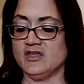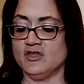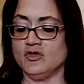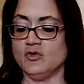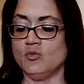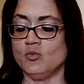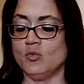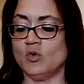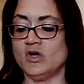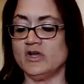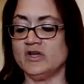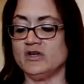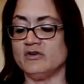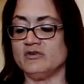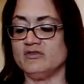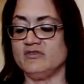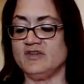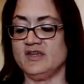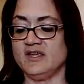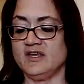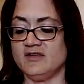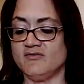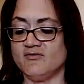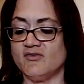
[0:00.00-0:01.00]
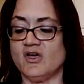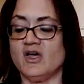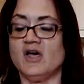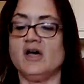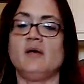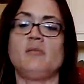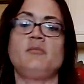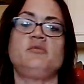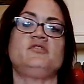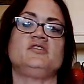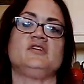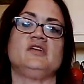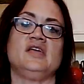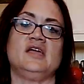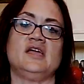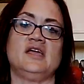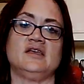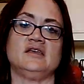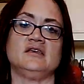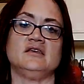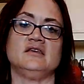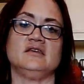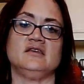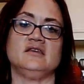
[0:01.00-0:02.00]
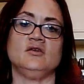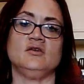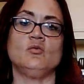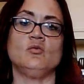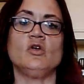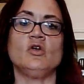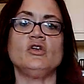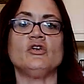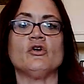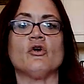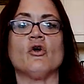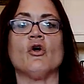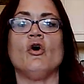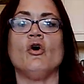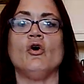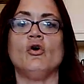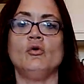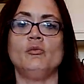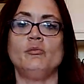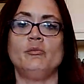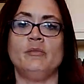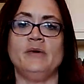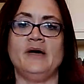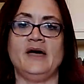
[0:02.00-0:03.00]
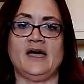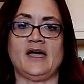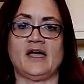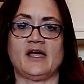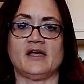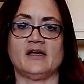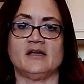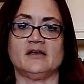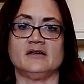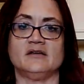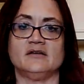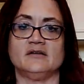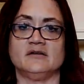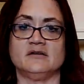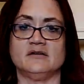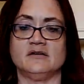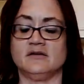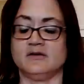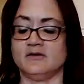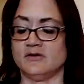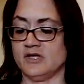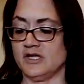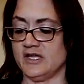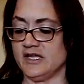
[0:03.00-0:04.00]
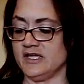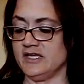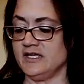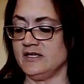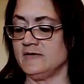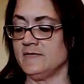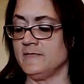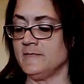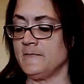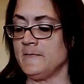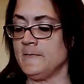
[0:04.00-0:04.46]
You want your Ten of Cups again. You want your hope back, okay?